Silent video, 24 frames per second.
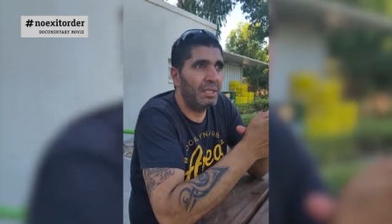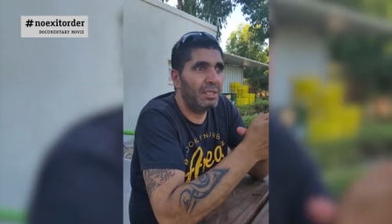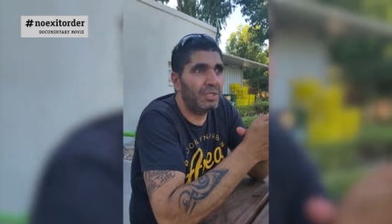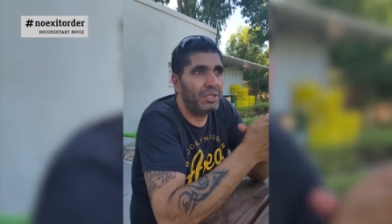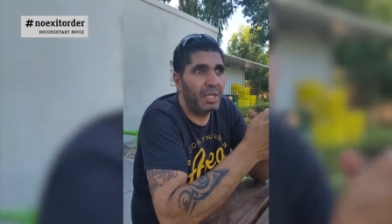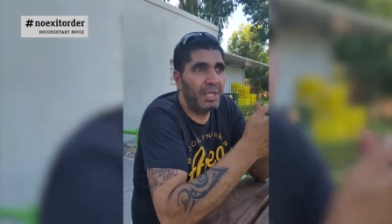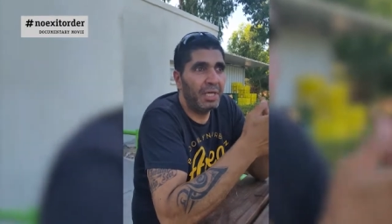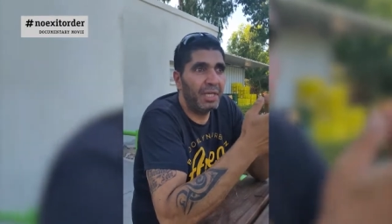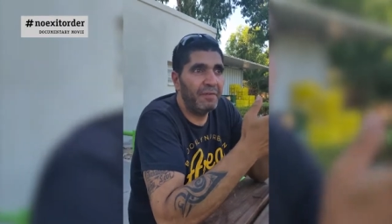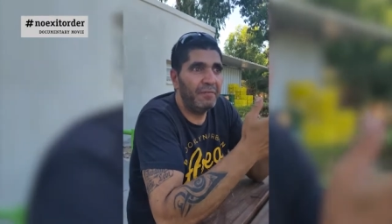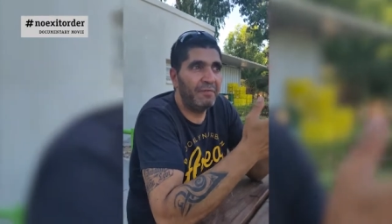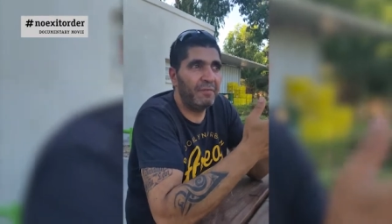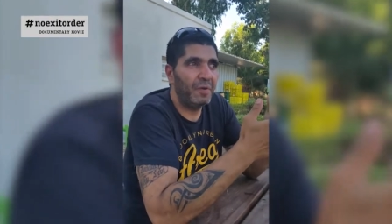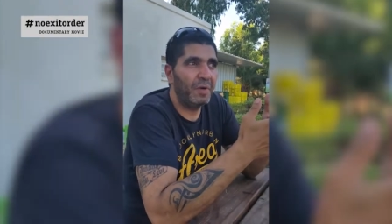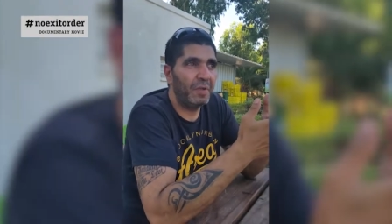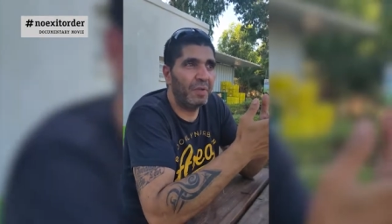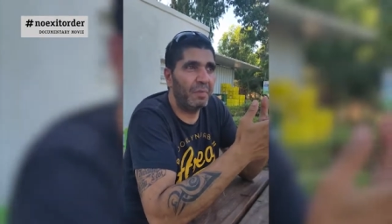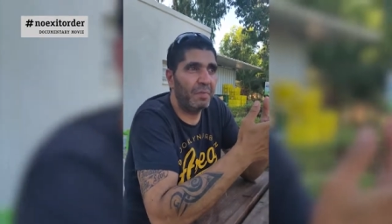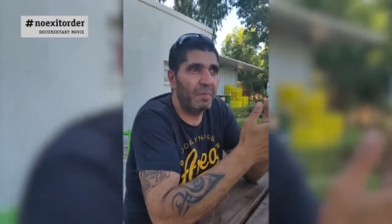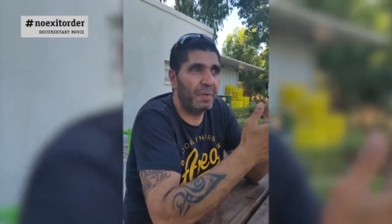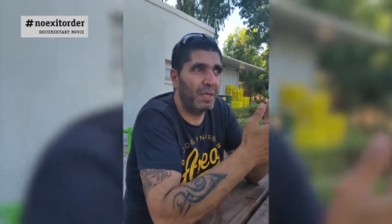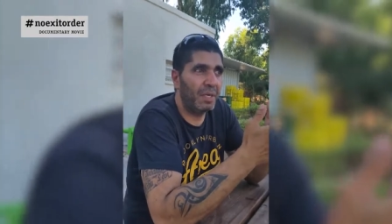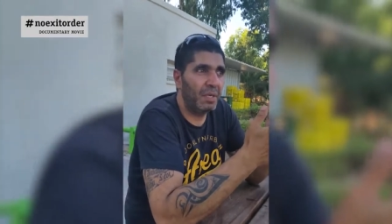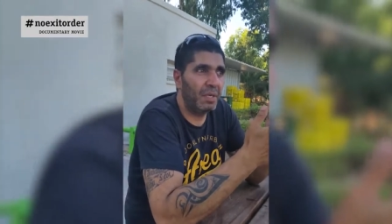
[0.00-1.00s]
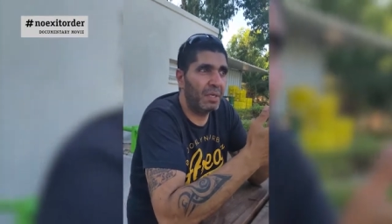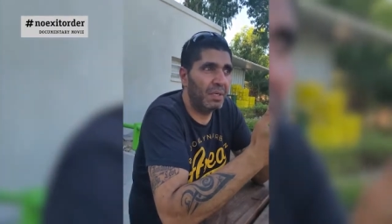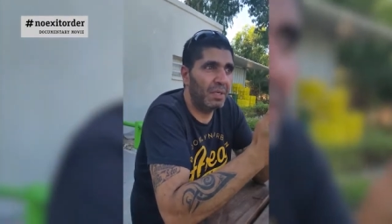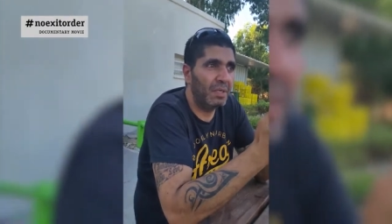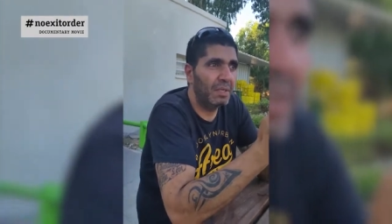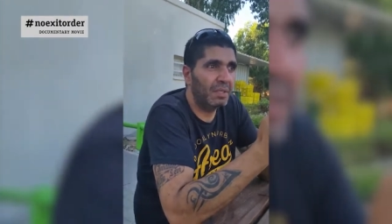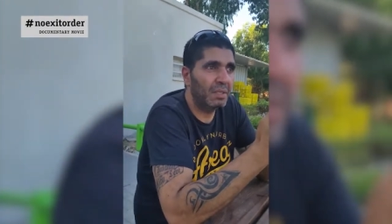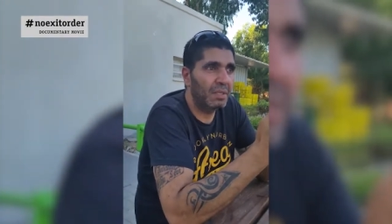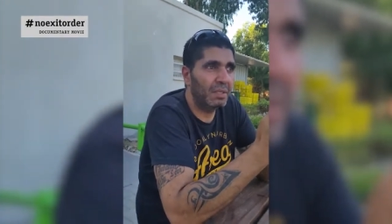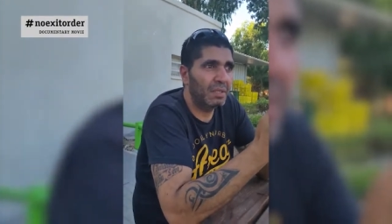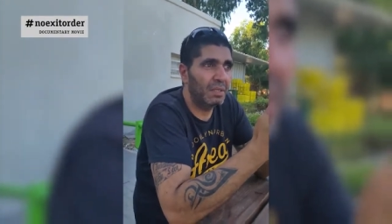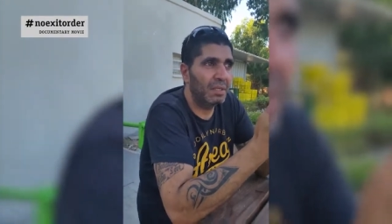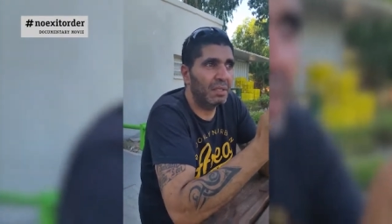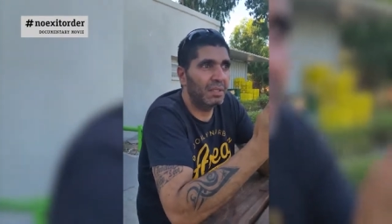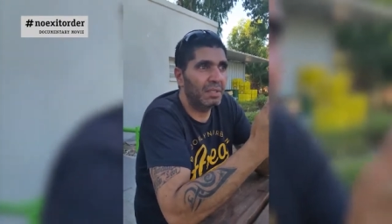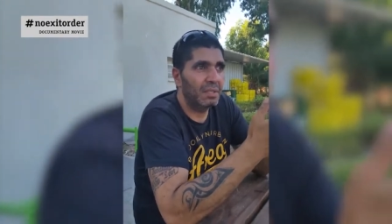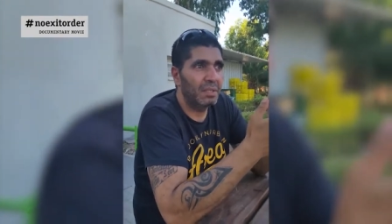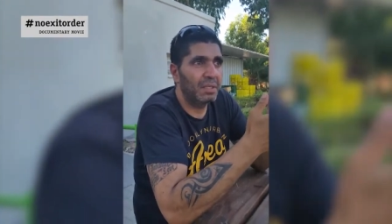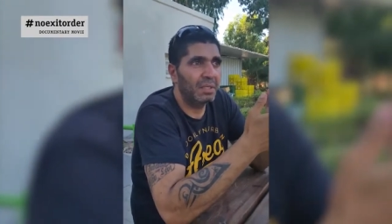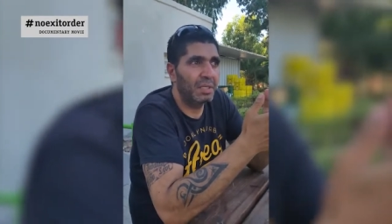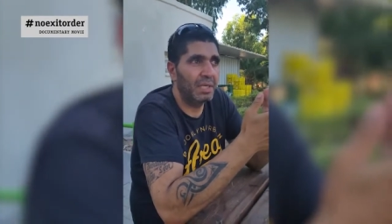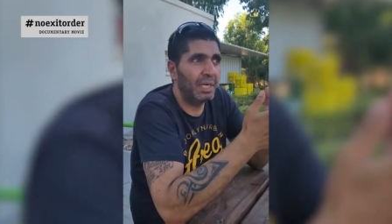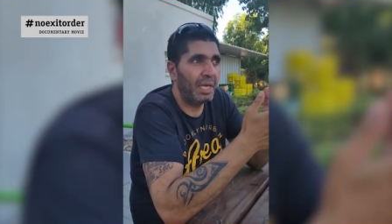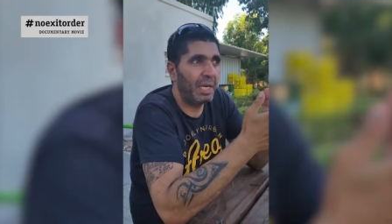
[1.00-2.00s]
She lived with me
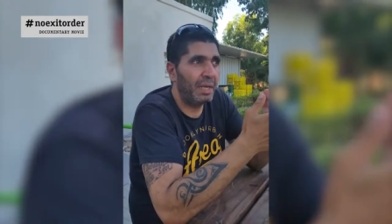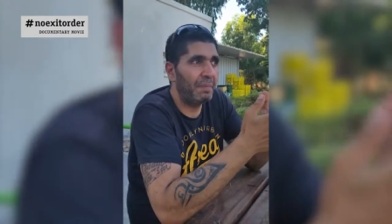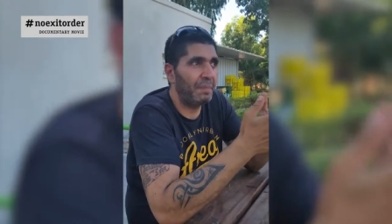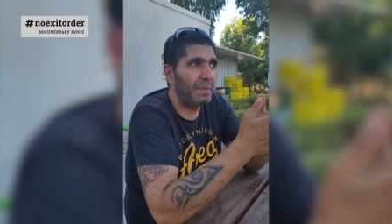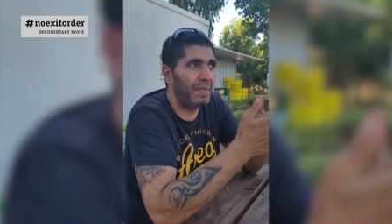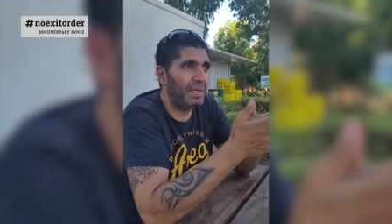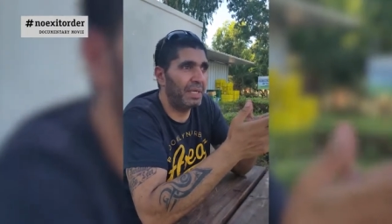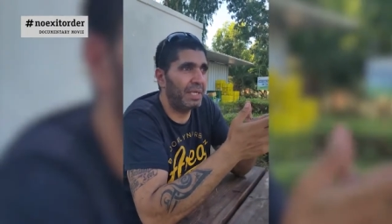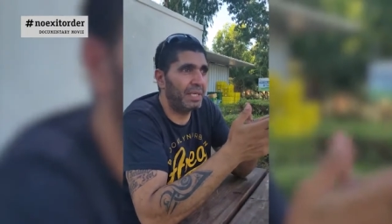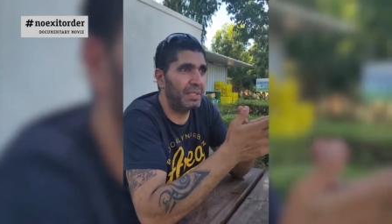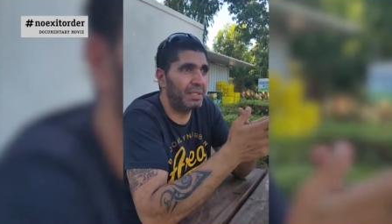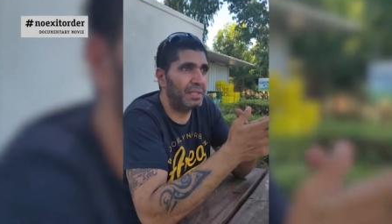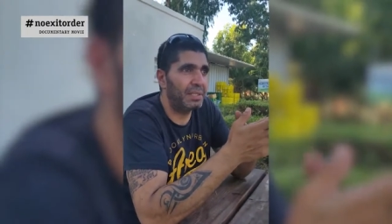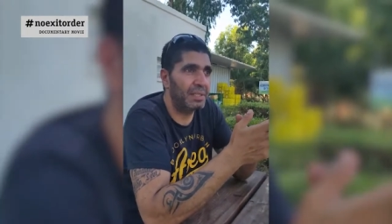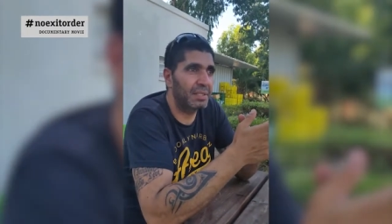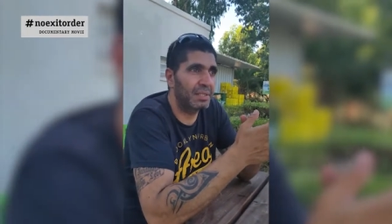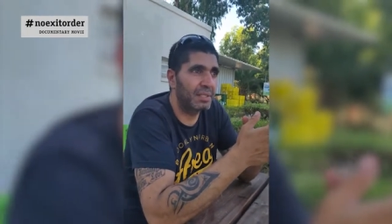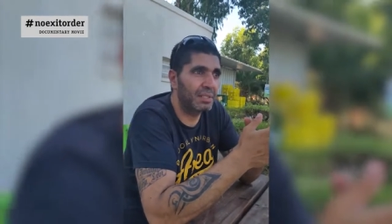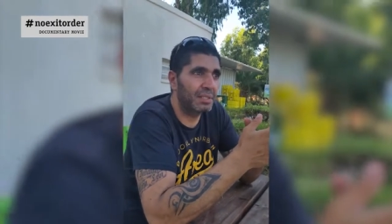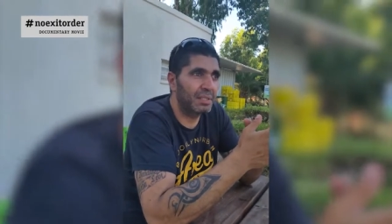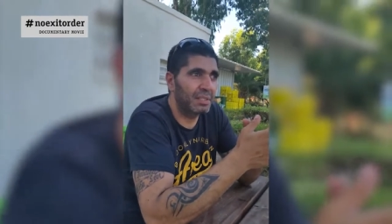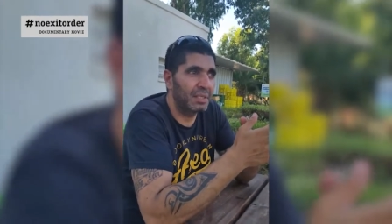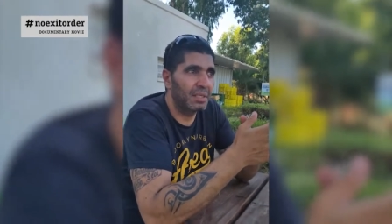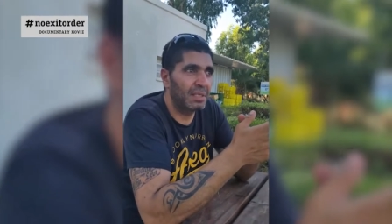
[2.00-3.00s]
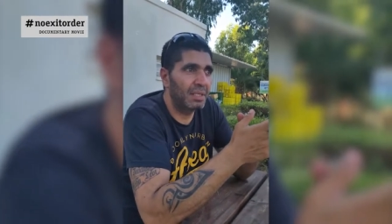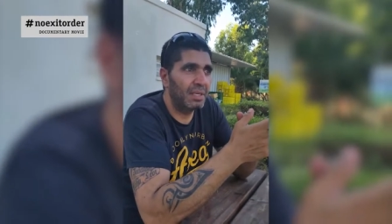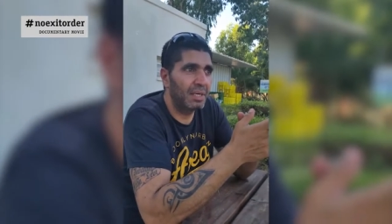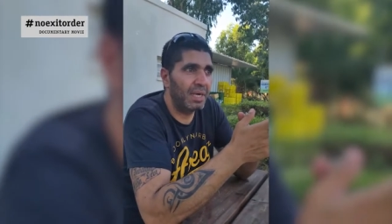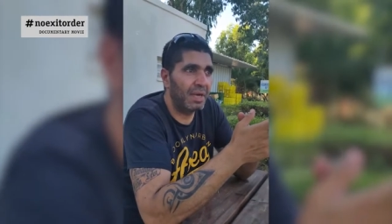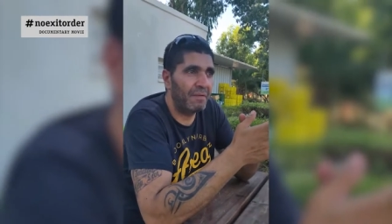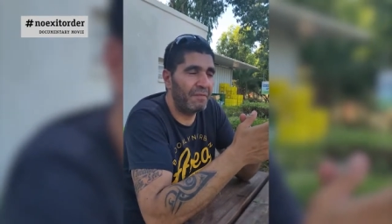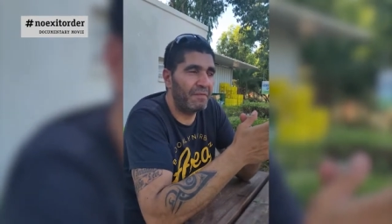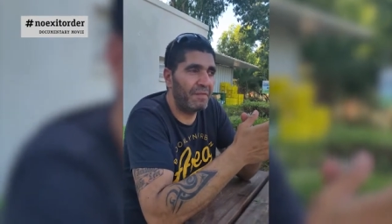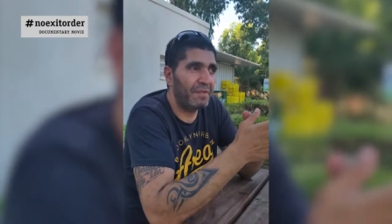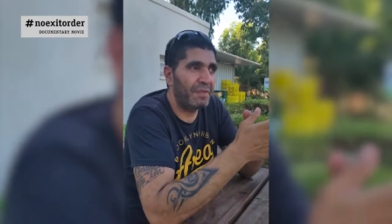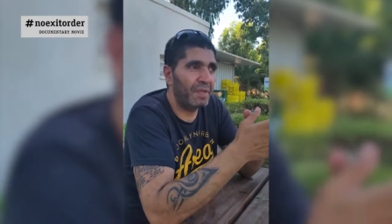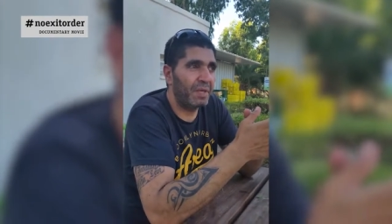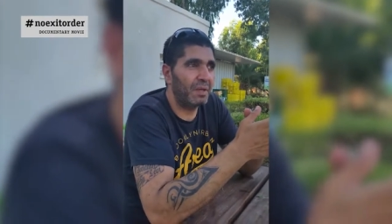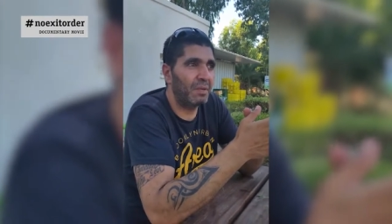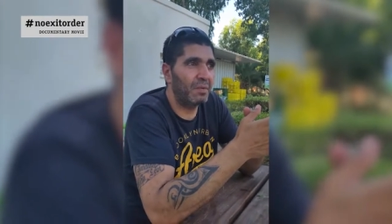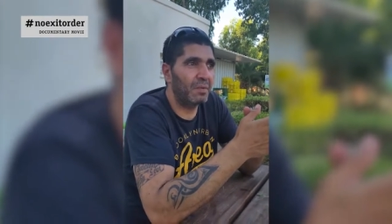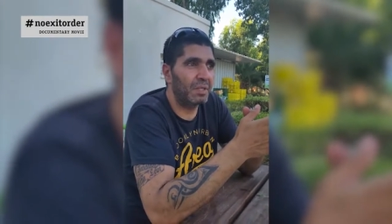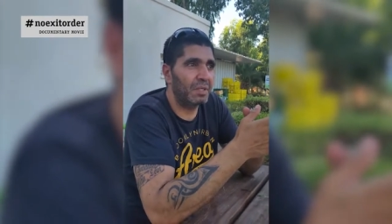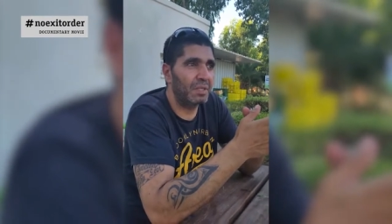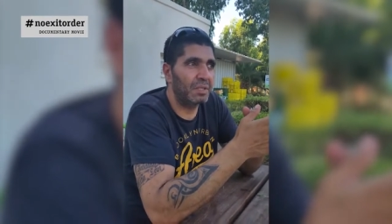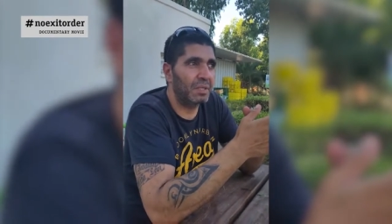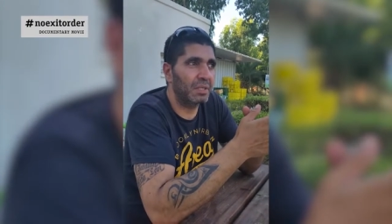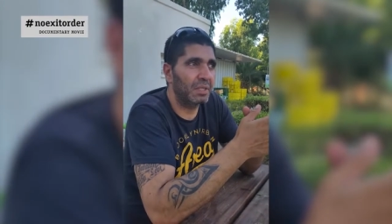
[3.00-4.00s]
in happiness. Everything
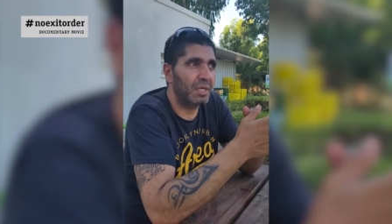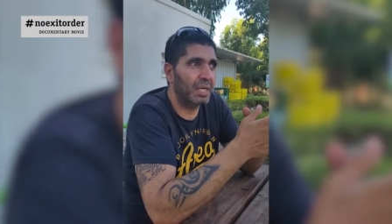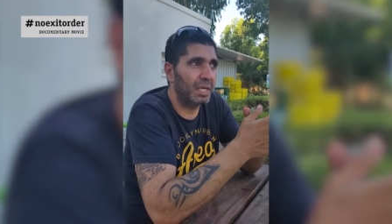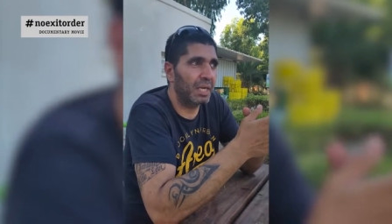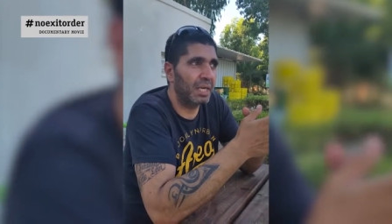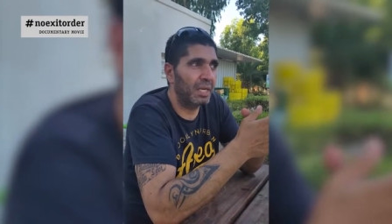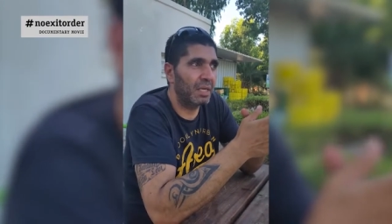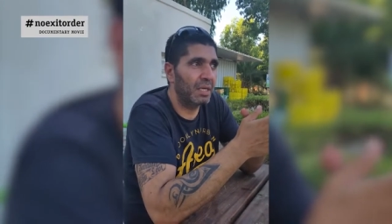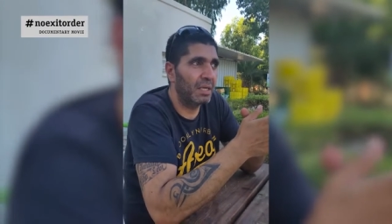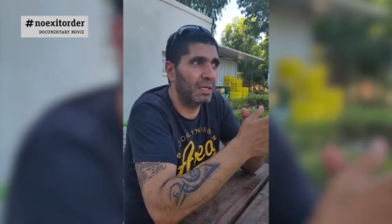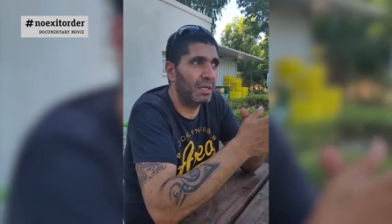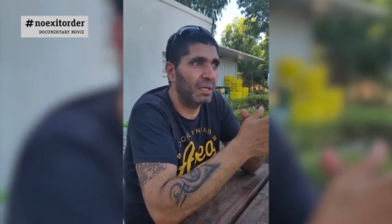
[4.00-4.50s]
was okay.